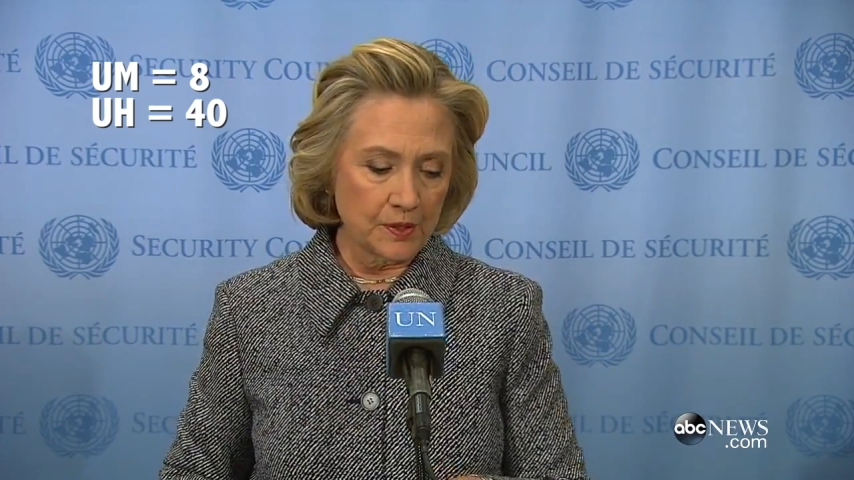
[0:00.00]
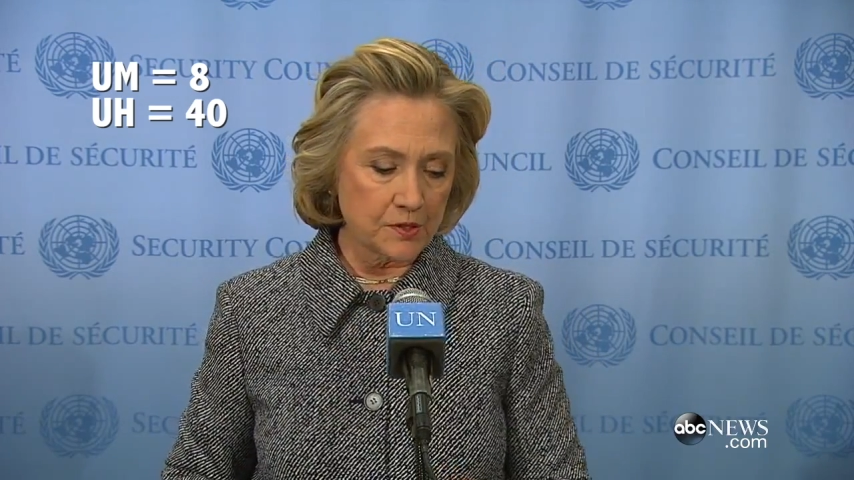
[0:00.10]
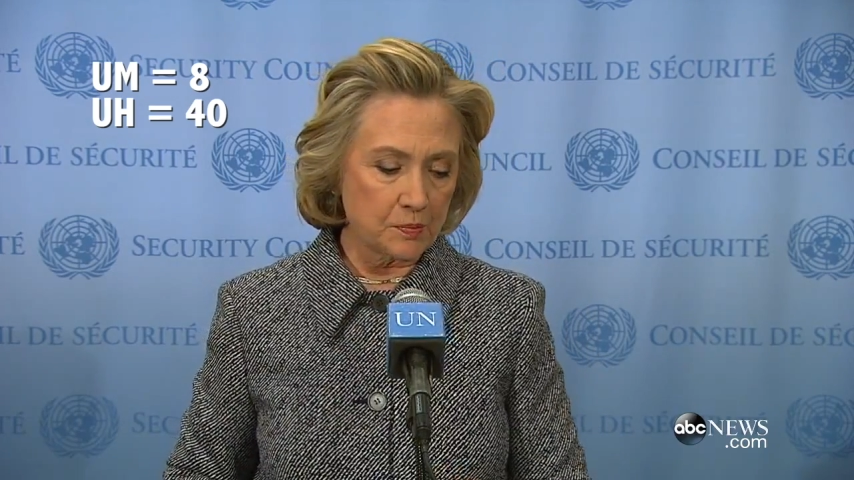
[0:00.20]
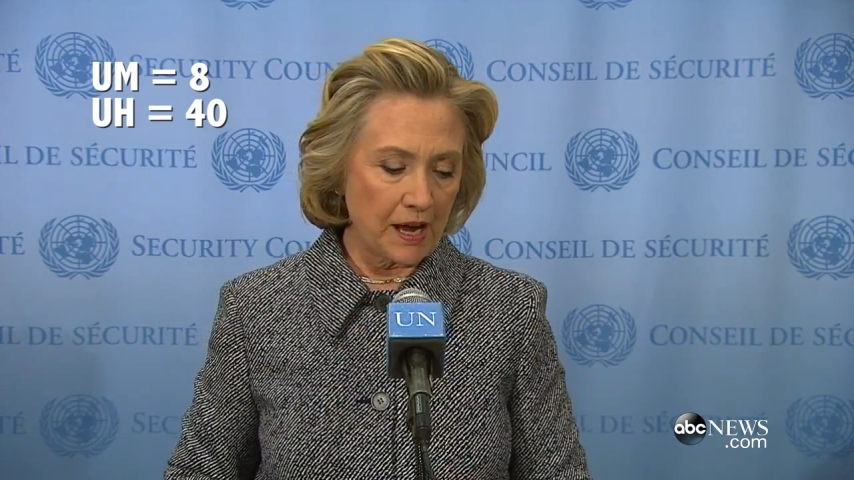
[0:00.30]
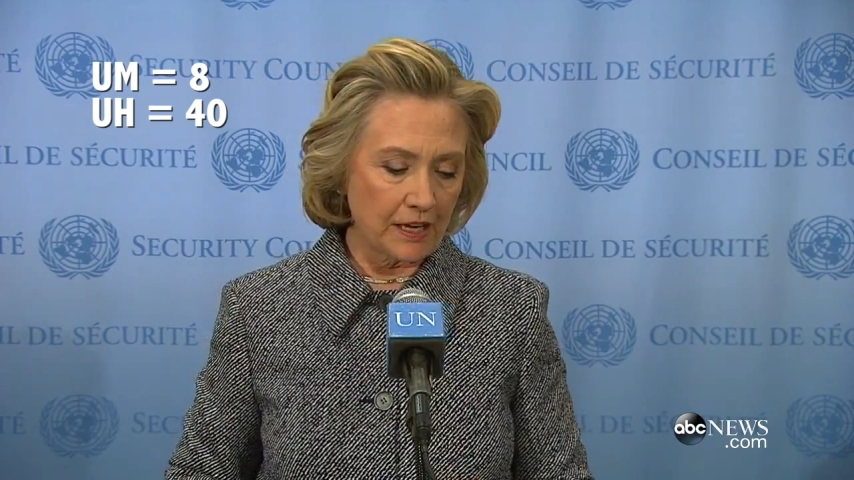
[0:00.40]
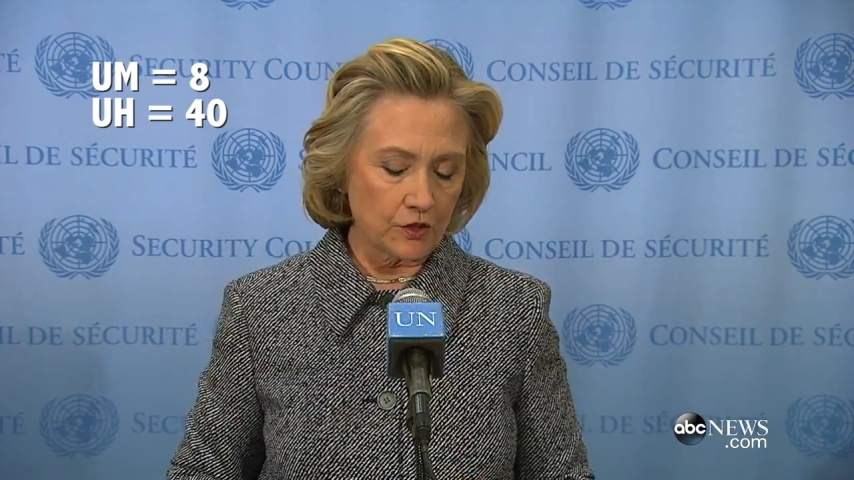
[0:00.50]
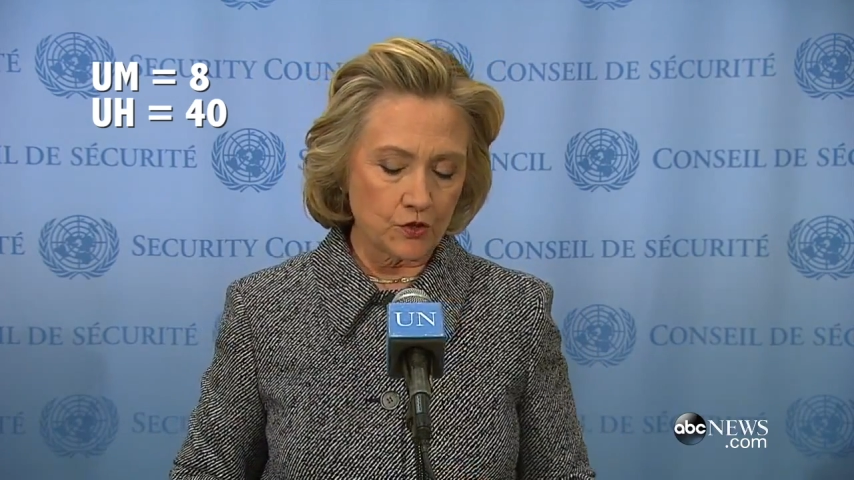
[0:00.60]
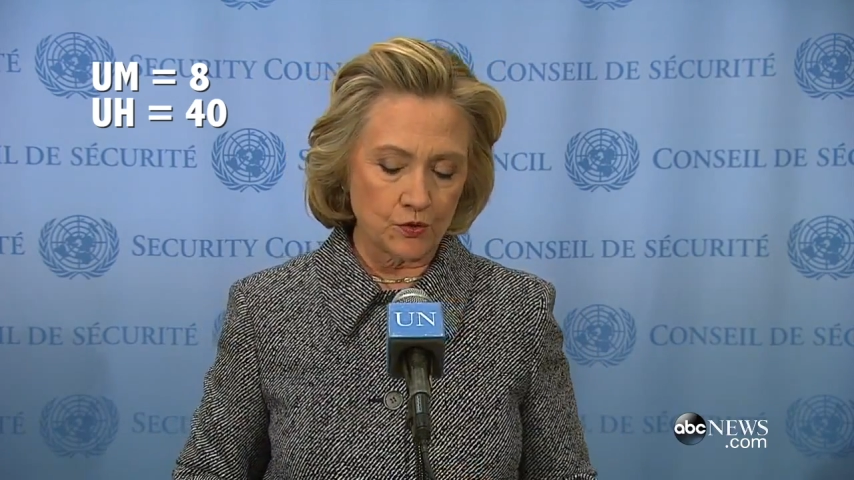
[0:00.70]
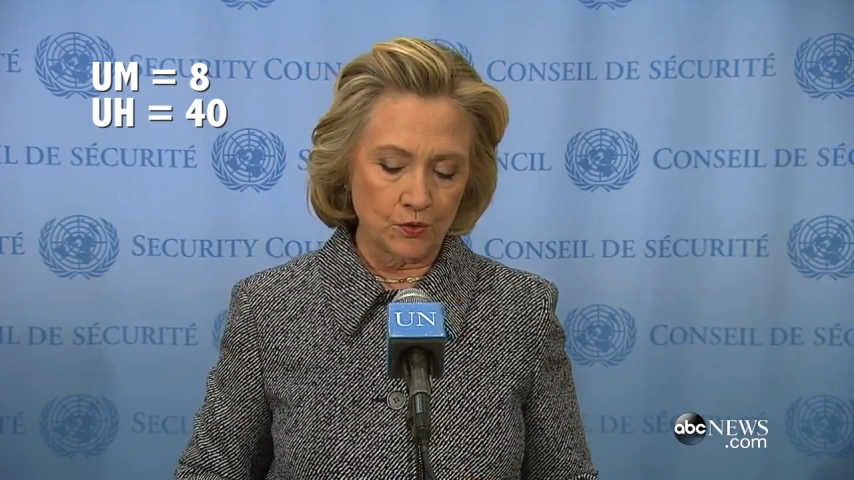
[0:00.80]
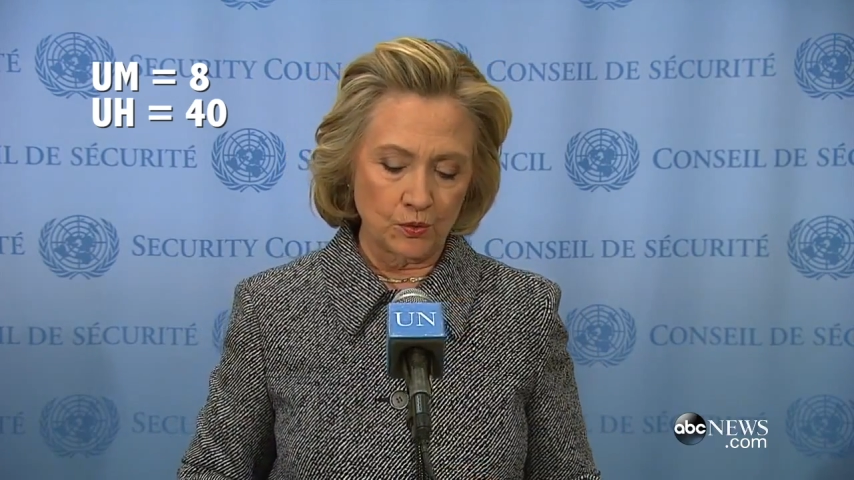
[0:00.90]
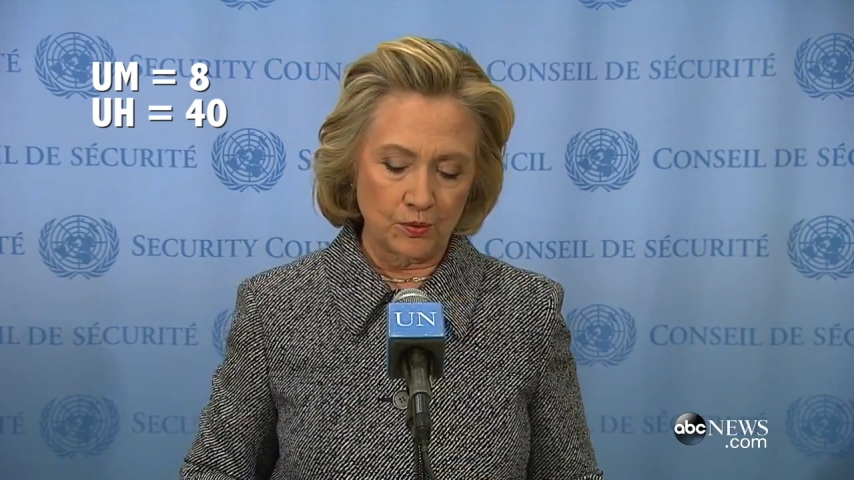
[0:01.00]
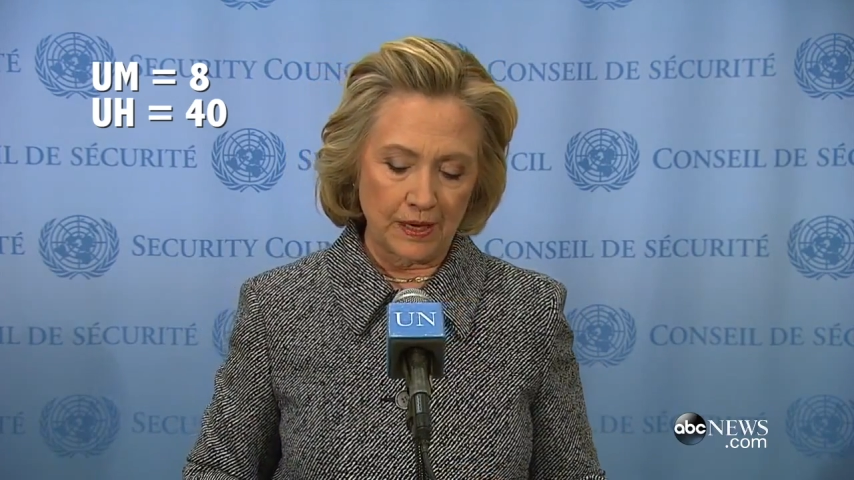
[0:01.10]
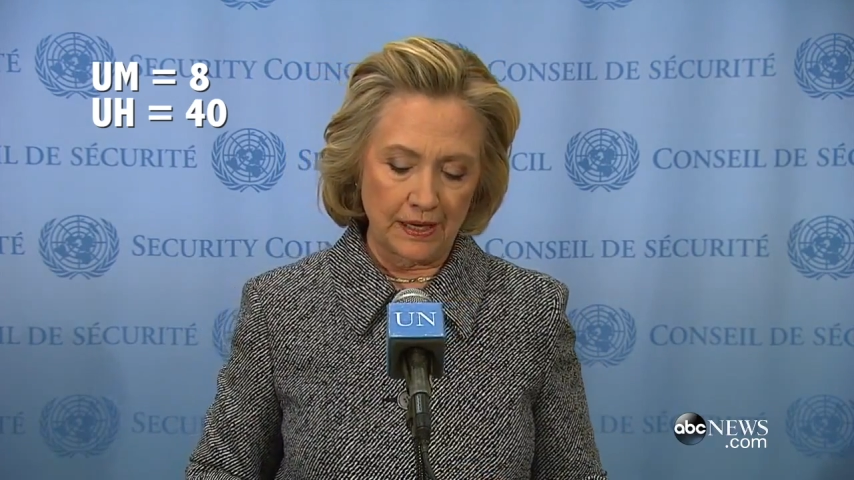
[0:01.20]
respect to